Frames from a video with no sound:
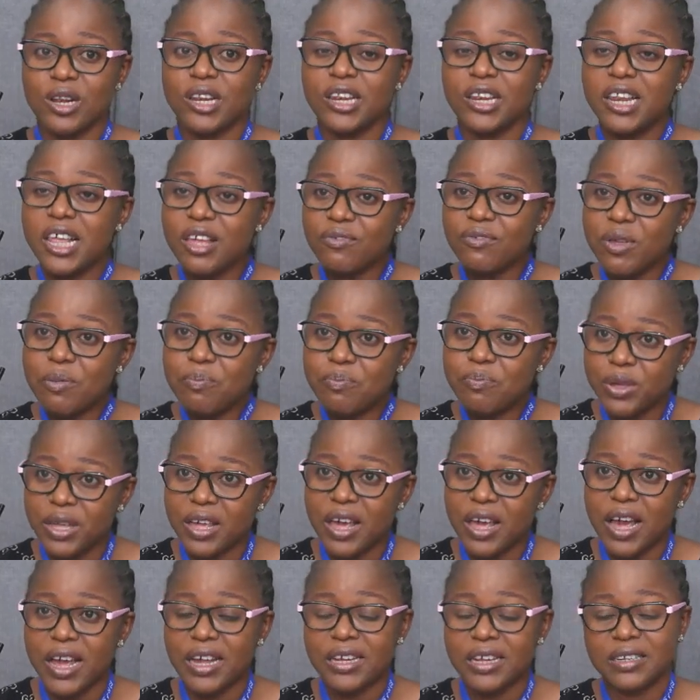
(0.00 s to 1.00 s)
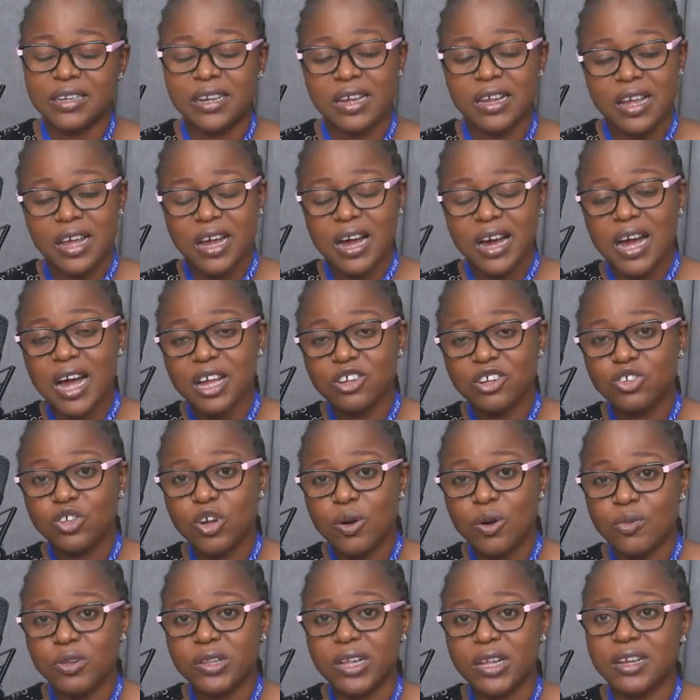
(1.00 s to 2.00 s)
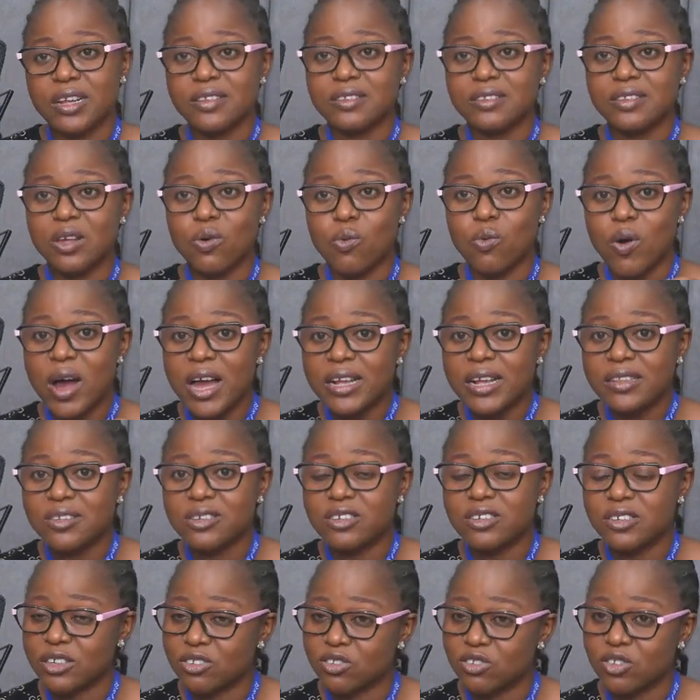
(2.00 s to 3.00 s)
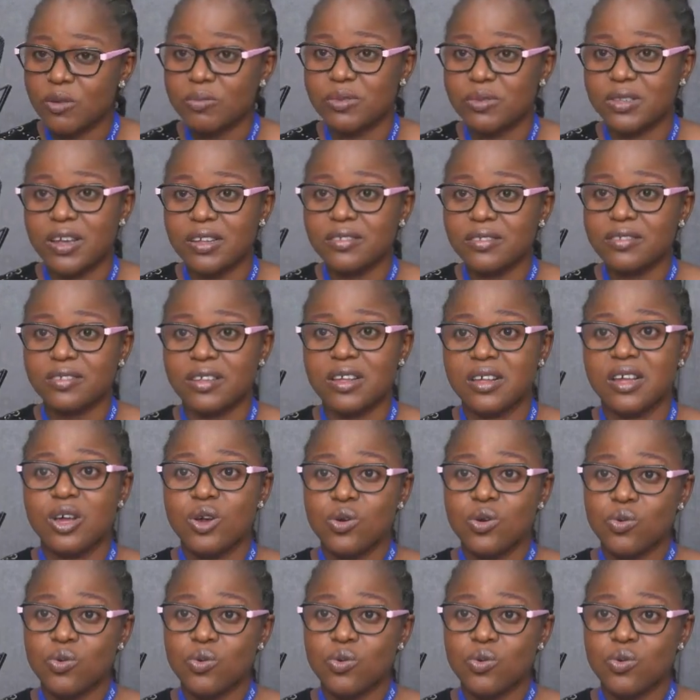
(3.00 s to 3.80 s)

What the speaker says: leaving behind calcium oxide, that is a whitish substance,